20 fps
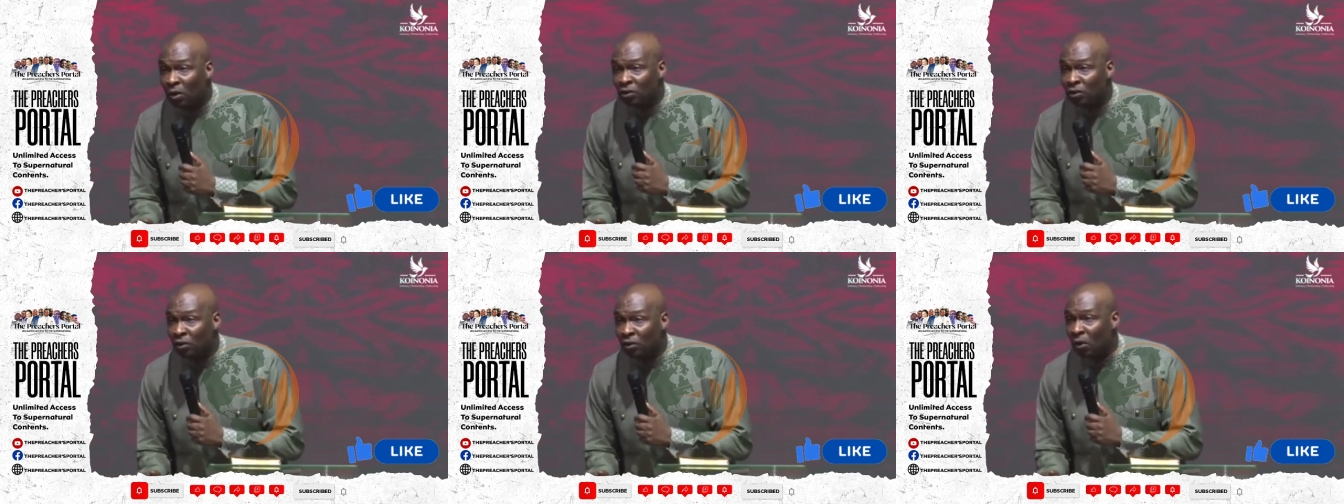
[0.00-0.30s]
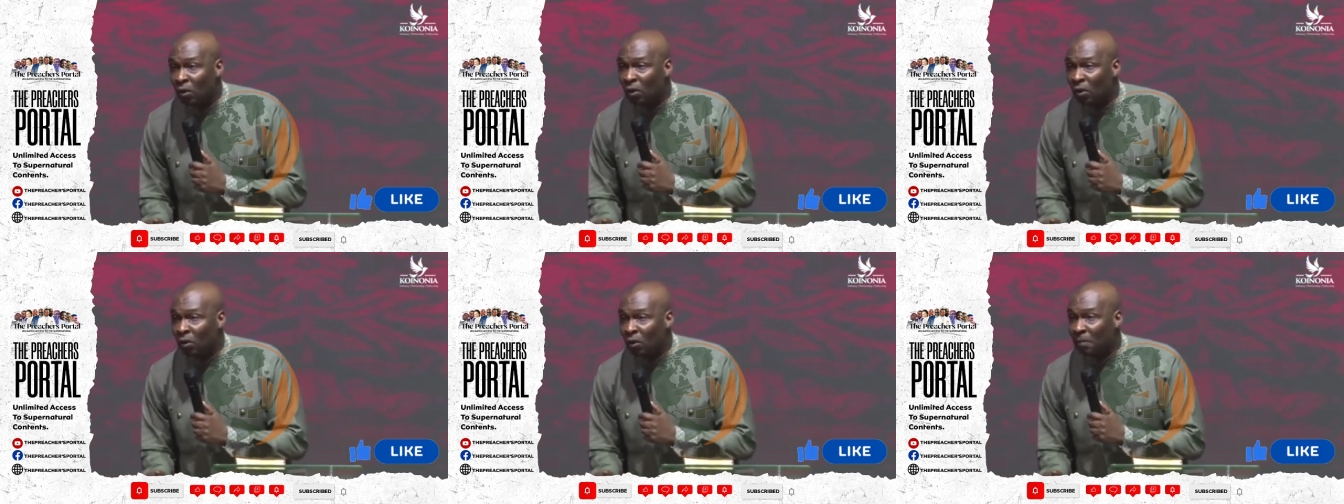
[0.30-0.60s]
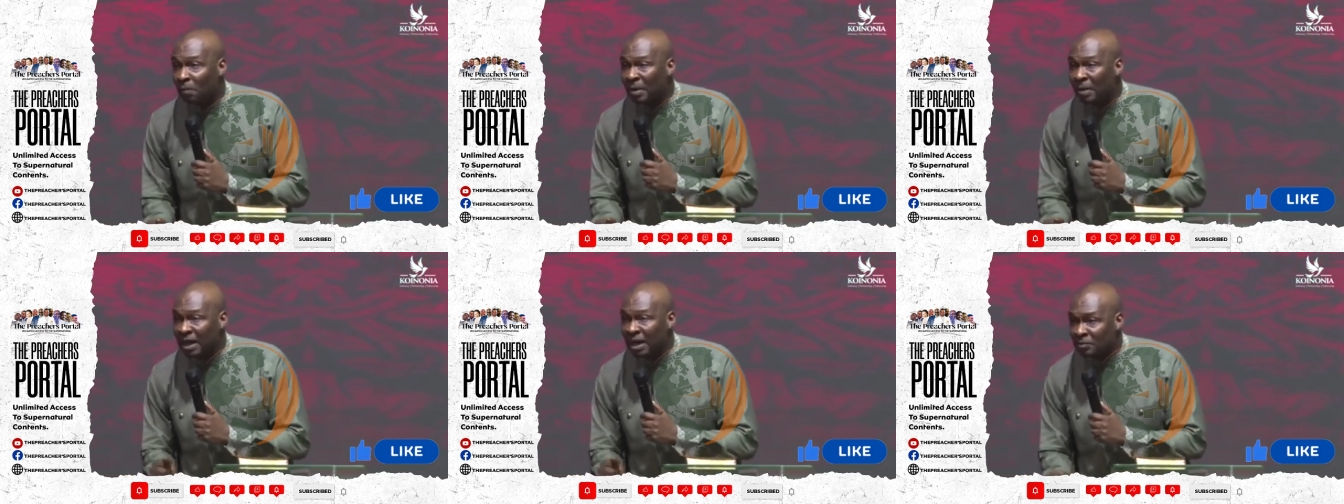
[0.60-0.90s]
your
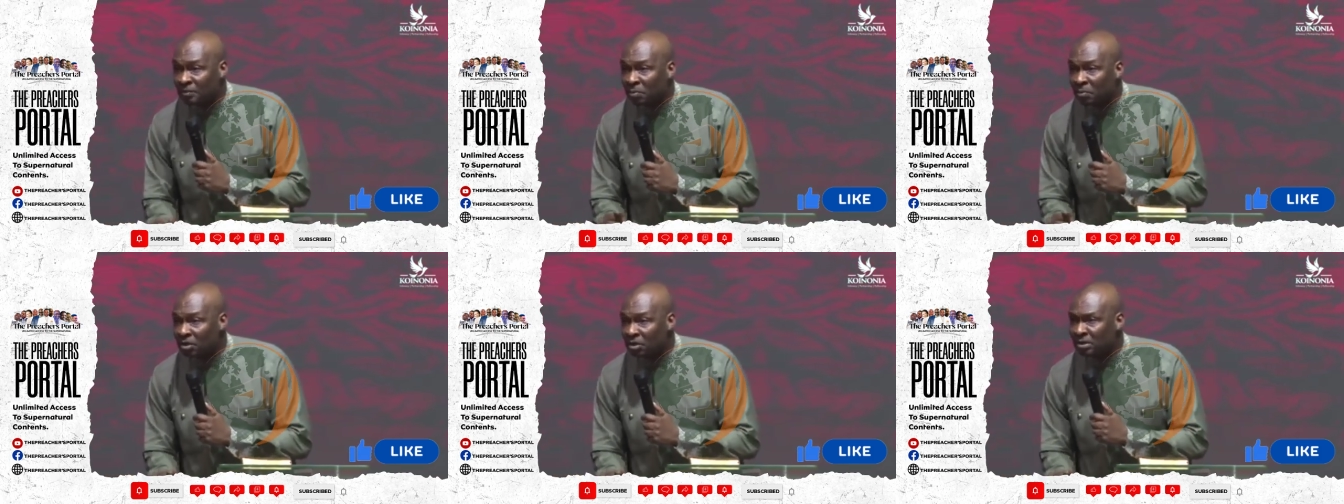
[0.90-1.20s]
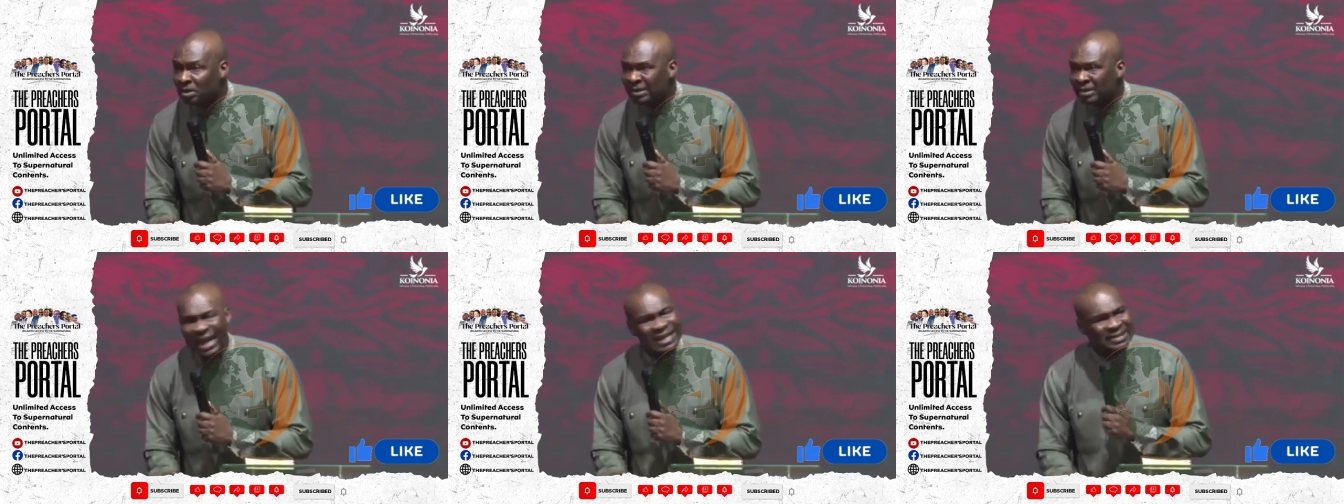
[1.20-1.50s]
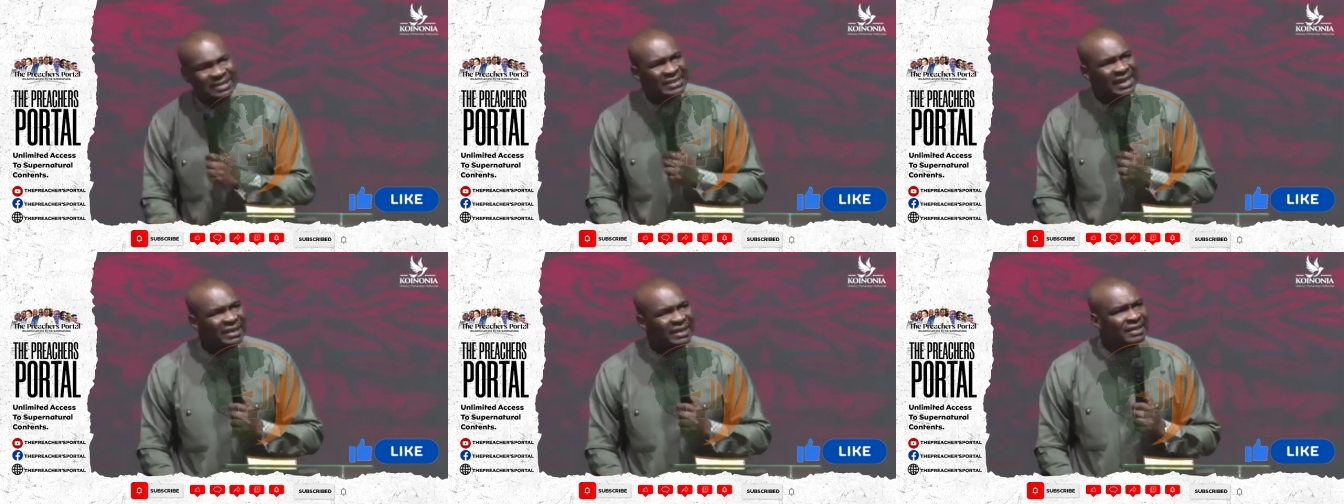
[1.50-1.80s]
passport
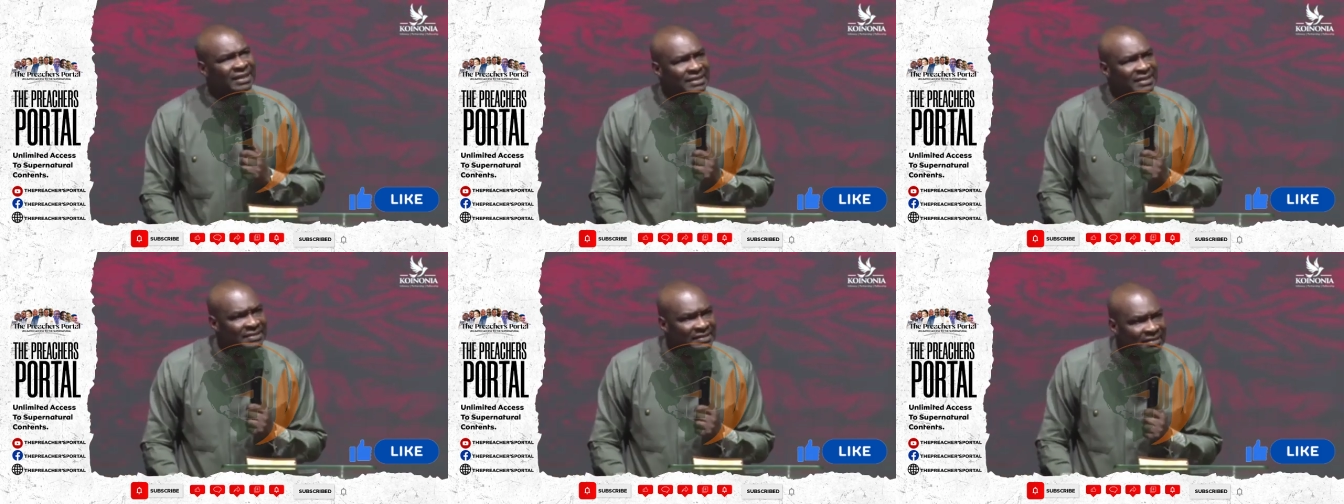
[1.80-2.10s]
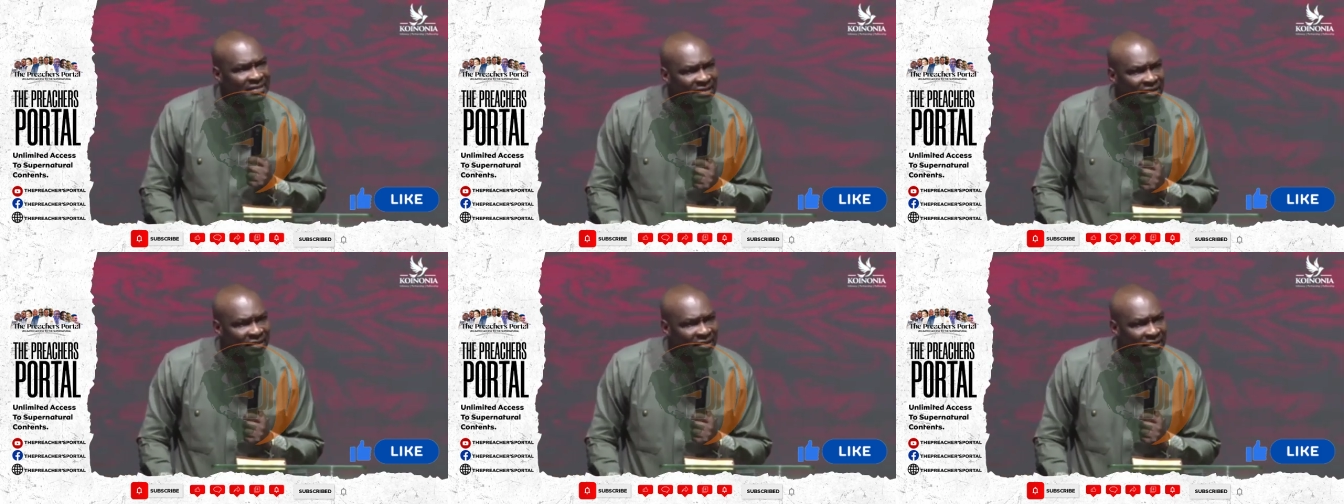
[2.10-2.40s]
that's a risk